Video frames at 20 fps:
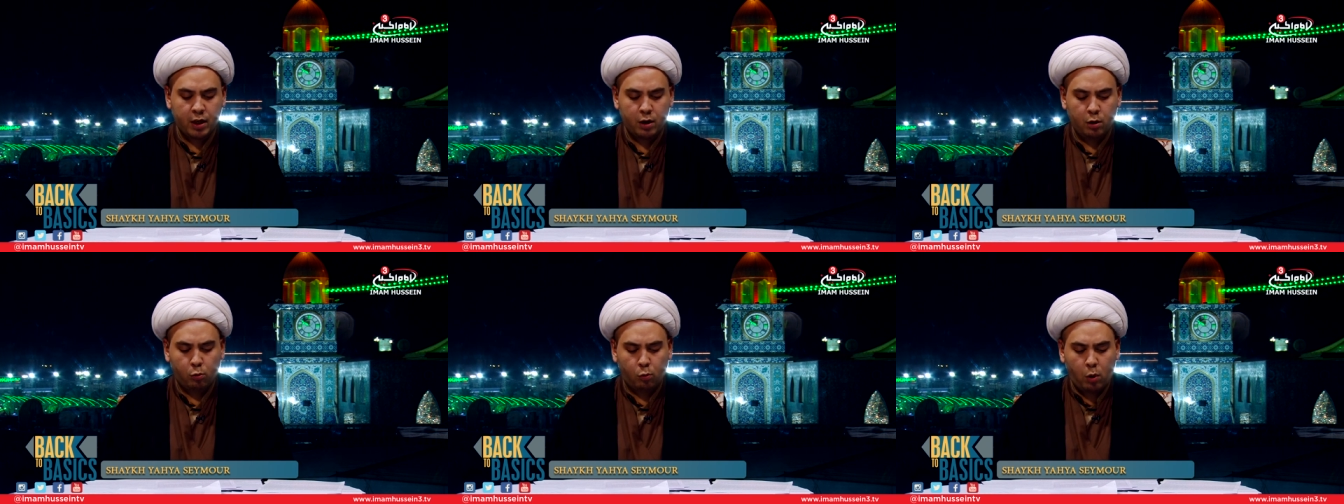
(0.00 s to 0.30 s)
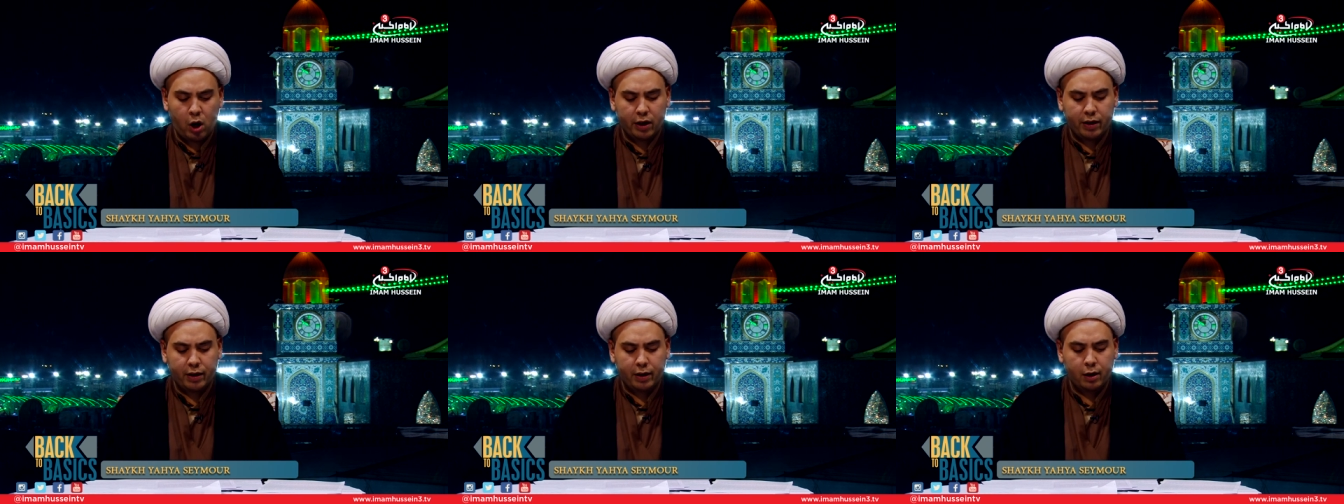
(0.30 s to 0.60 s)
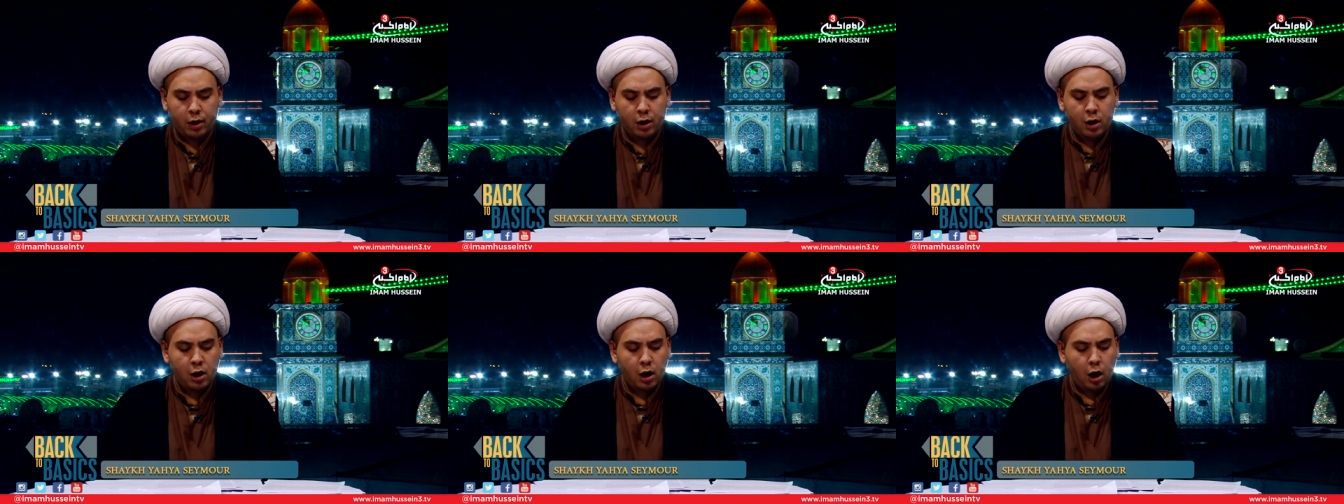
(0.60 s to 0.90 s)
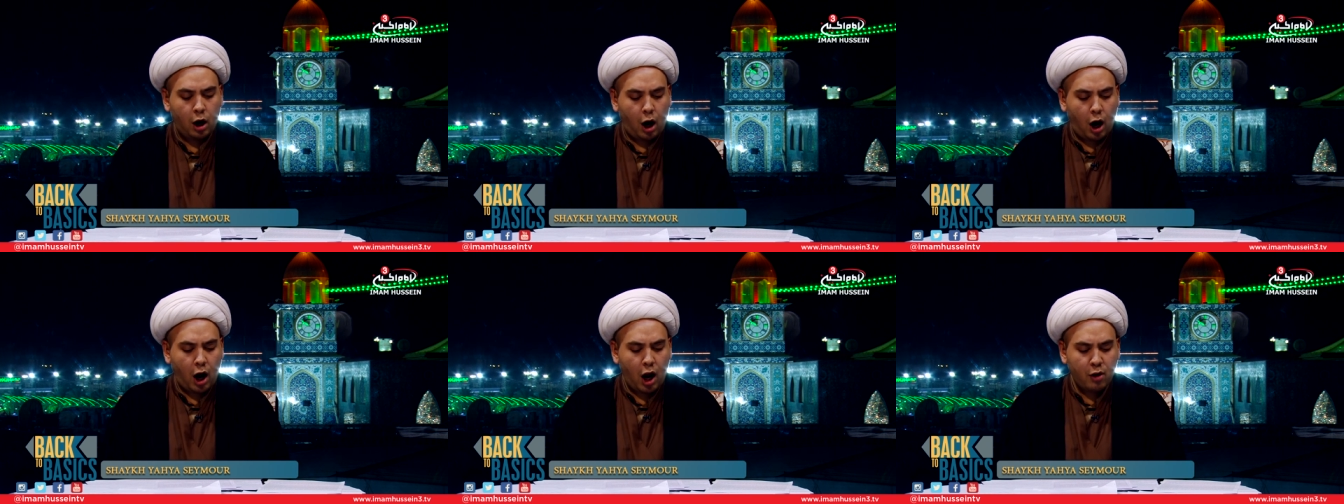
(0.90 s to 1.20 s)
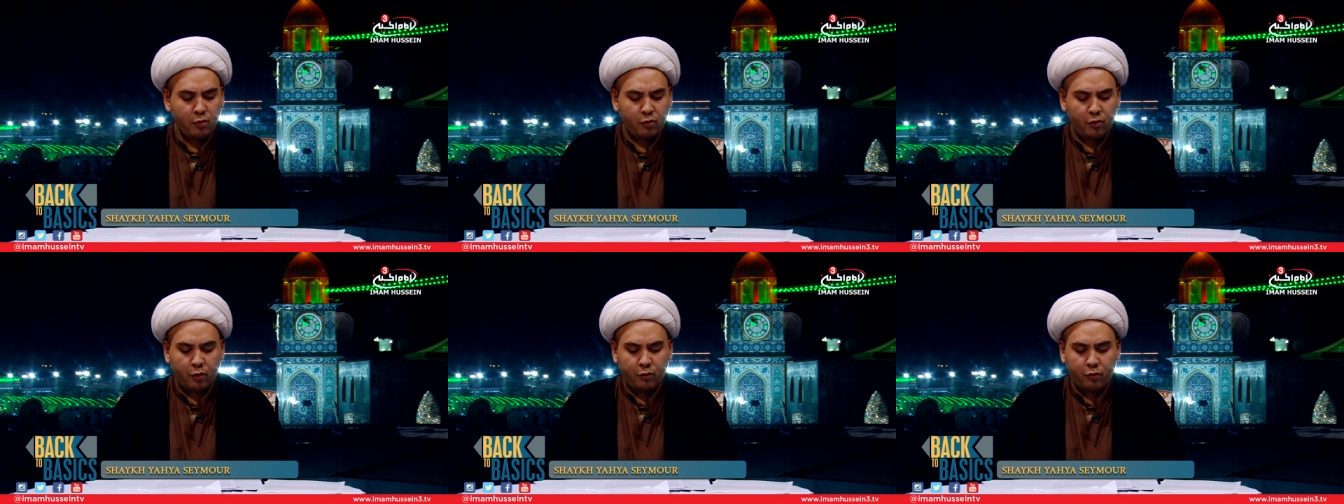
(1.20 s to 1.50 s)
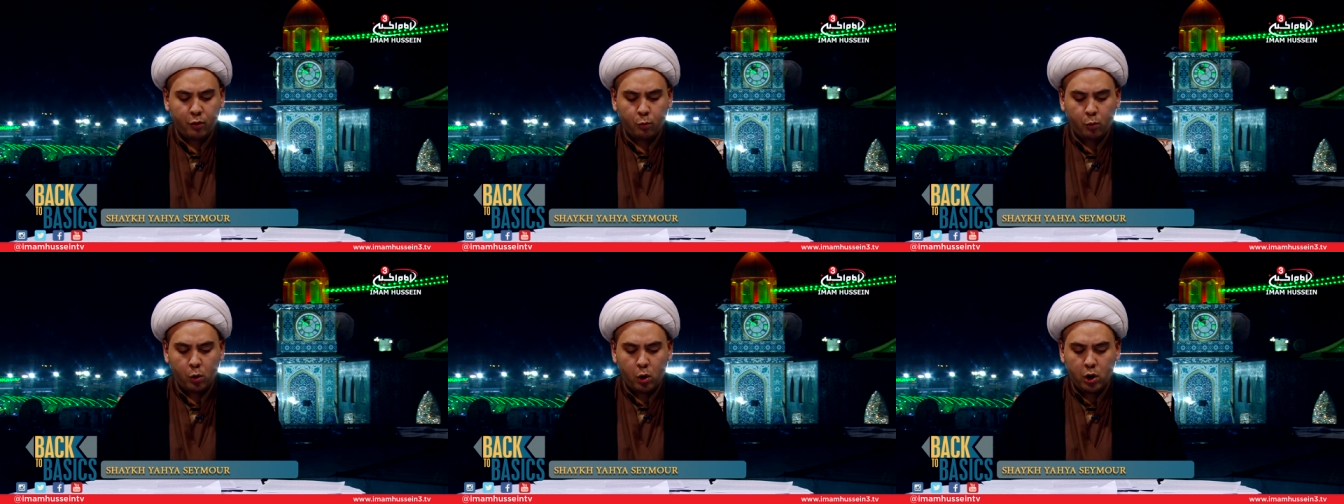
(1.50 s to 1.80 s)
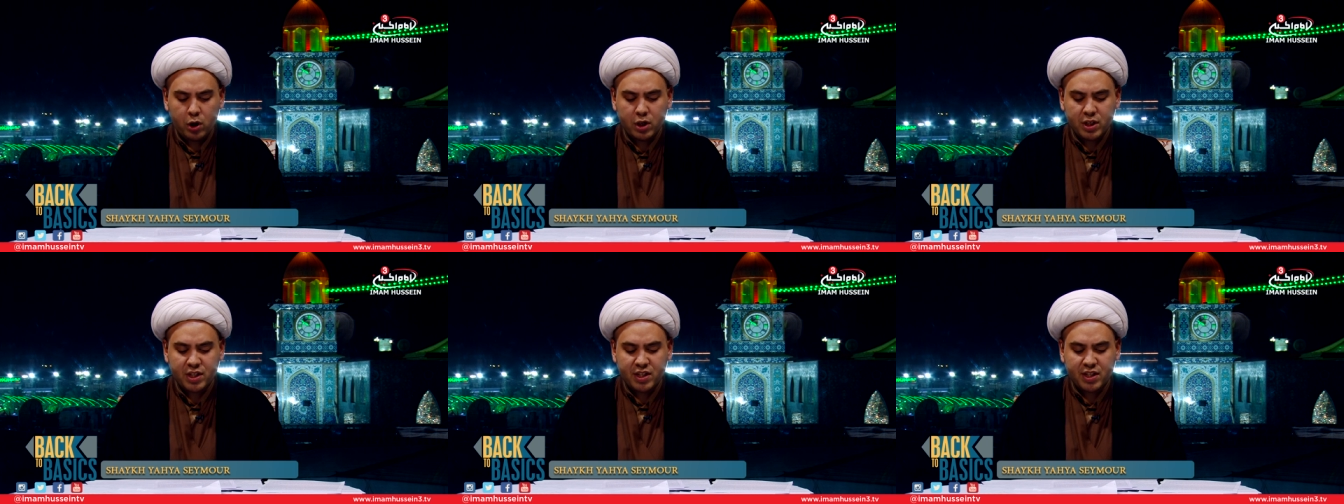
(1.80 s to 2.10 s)
One, either the
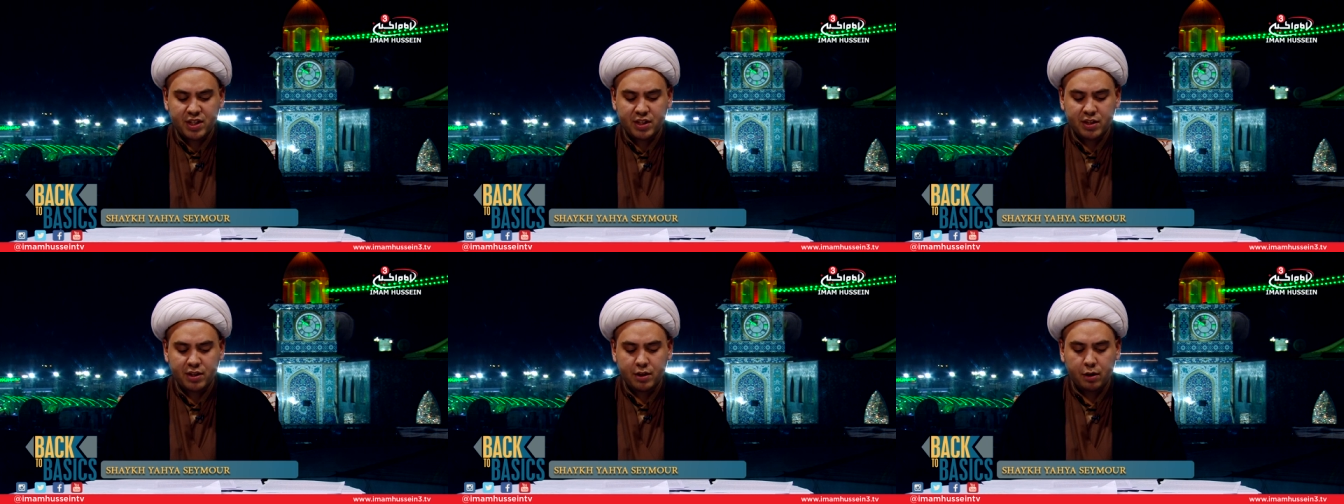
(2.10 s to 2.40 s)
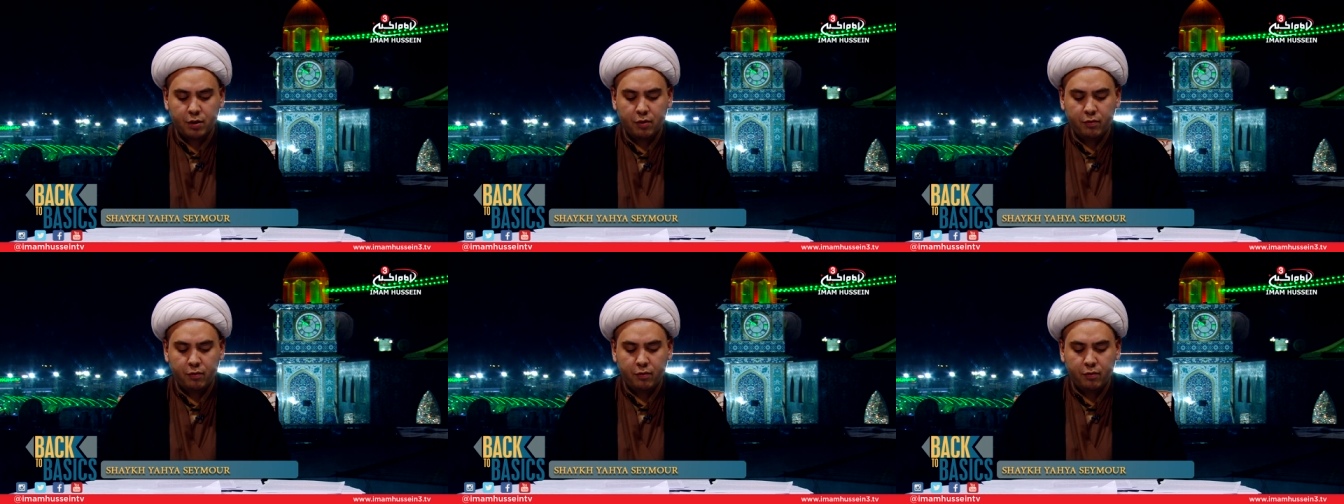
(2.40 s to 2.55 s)
words,